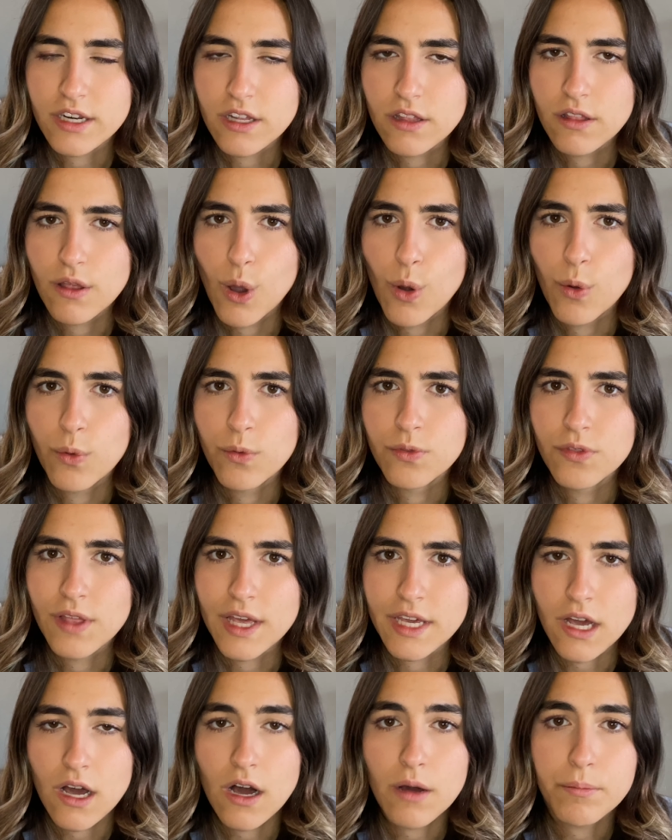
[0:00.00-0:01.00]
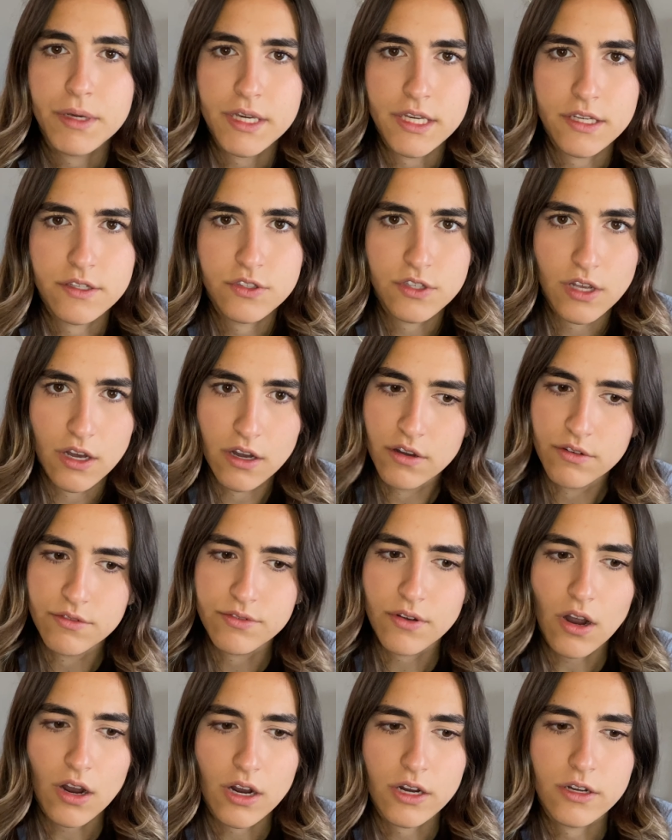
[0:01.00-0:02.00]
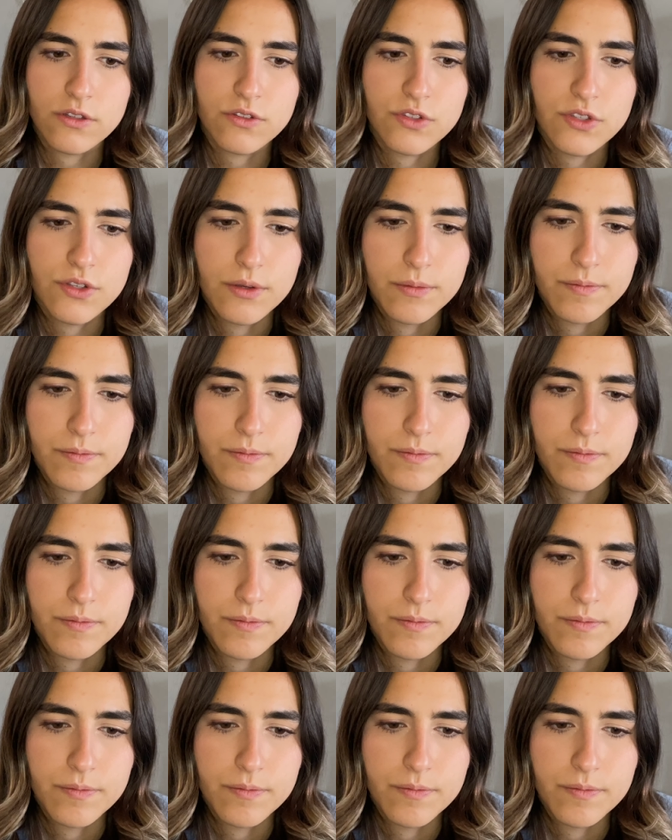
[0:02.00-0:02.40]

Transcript: alone like a piece of art.